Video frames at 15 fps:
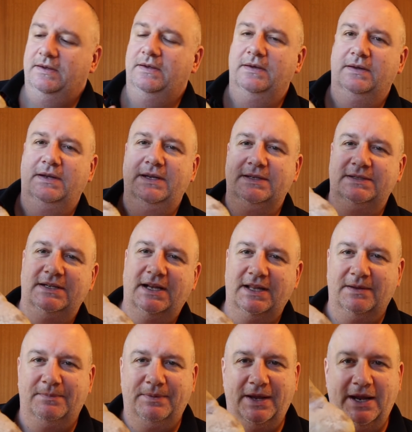And here's
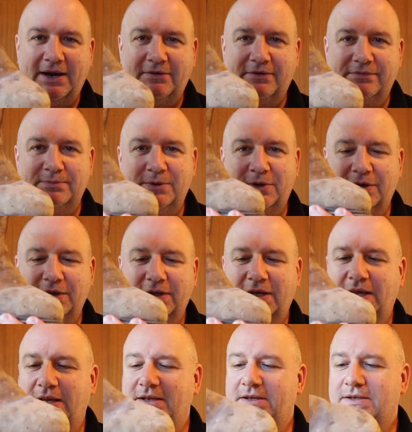another pair of
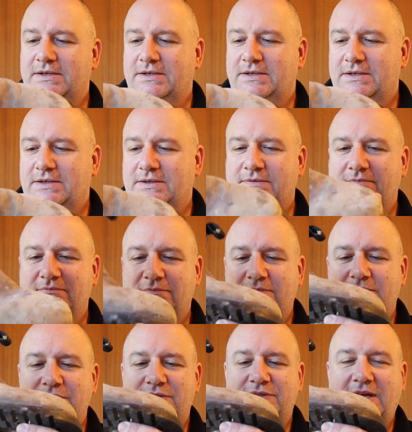my
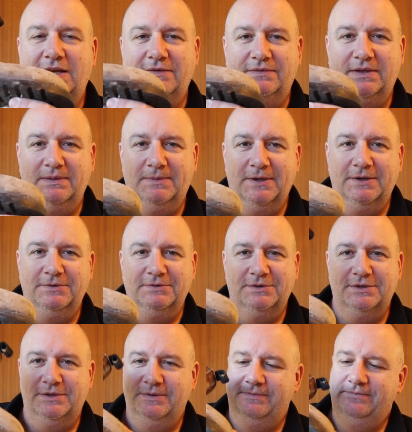safety
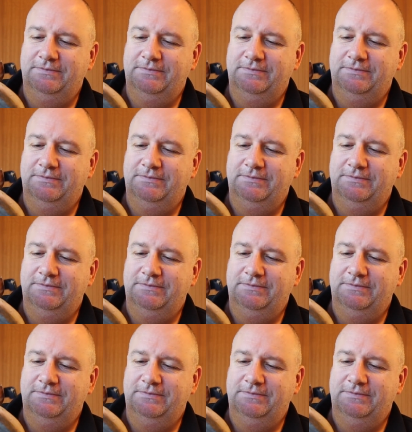boots.